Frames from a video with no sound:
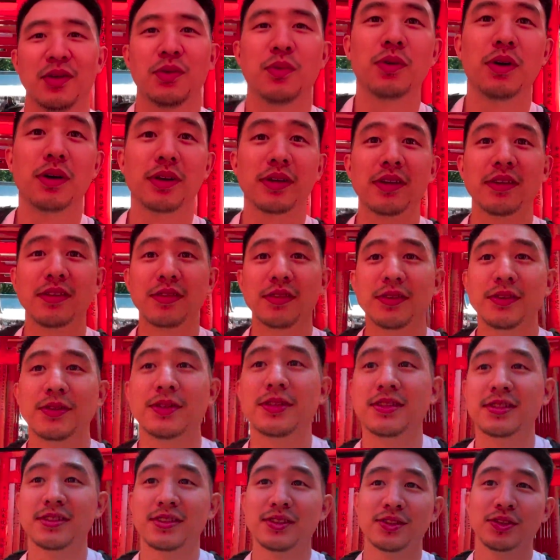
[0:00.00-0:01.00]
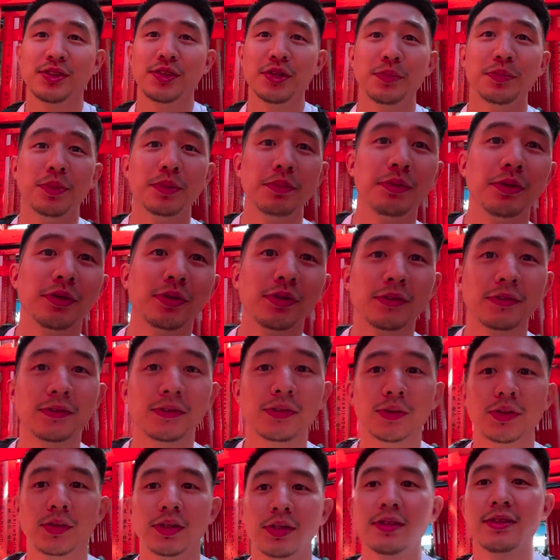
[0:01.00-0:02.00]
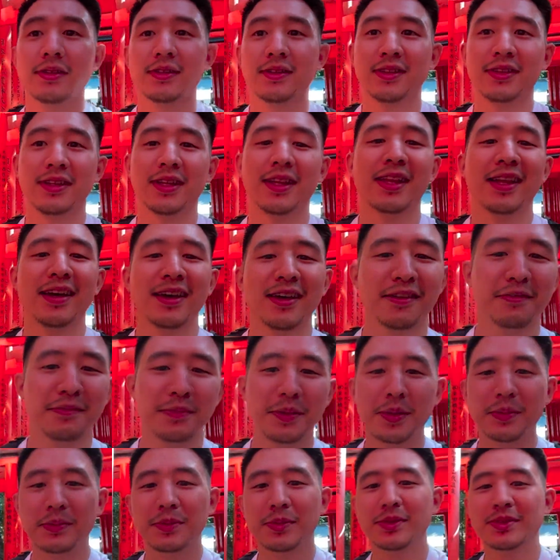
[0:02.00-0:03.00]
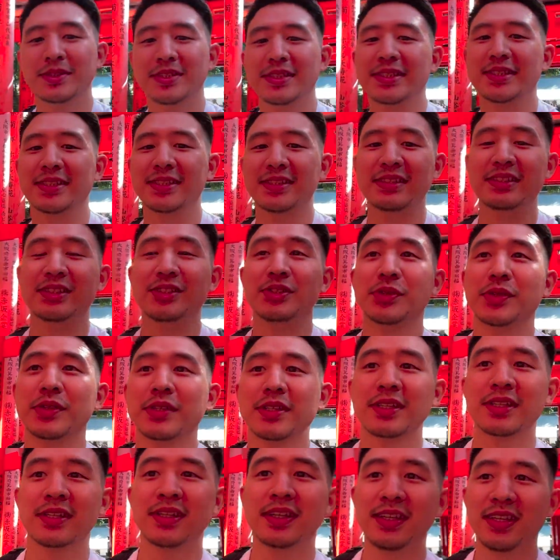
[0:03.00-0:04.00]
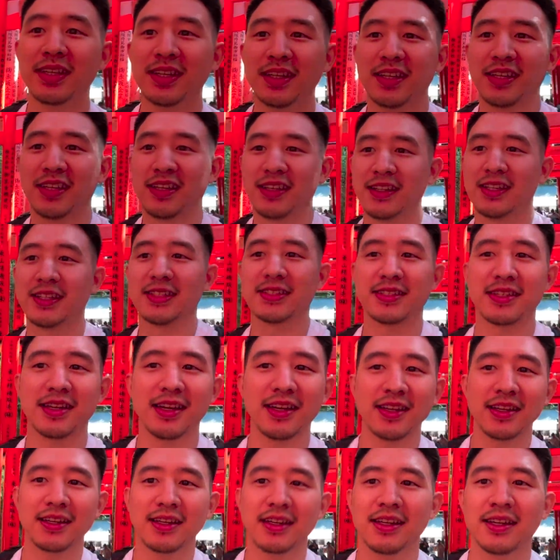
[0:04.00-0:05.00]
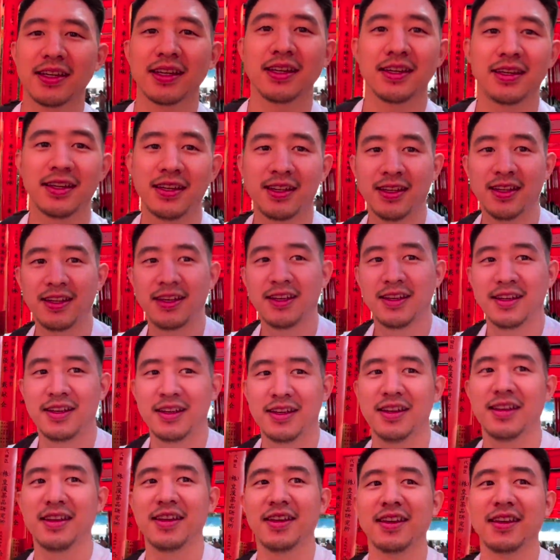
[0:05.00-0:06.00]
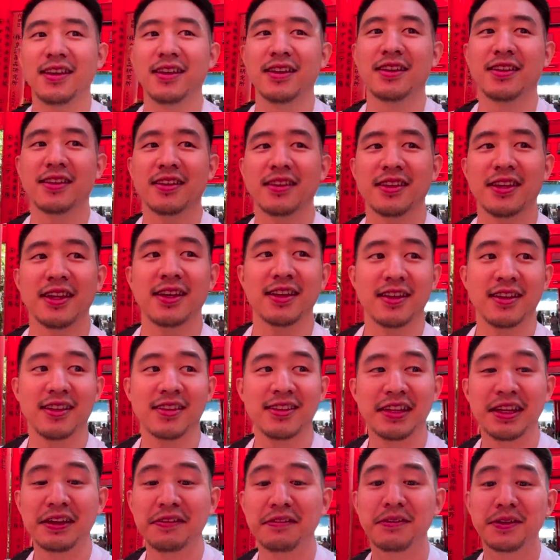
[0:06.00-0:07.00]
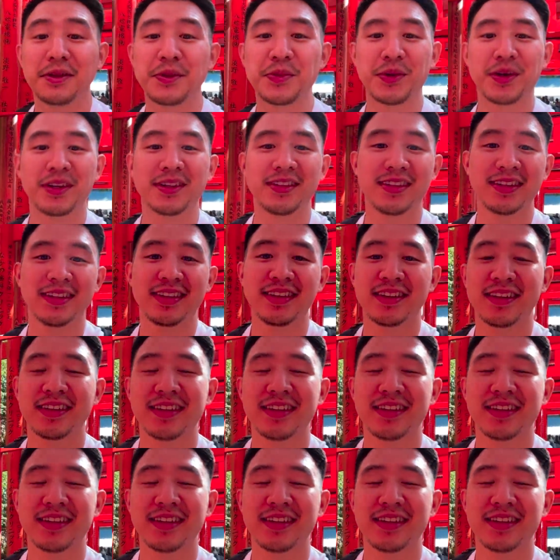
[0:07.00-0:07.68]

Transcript: Walking through, it's super beautiful. A lot of people just enjoying this hike. And yeah, definitely worth it.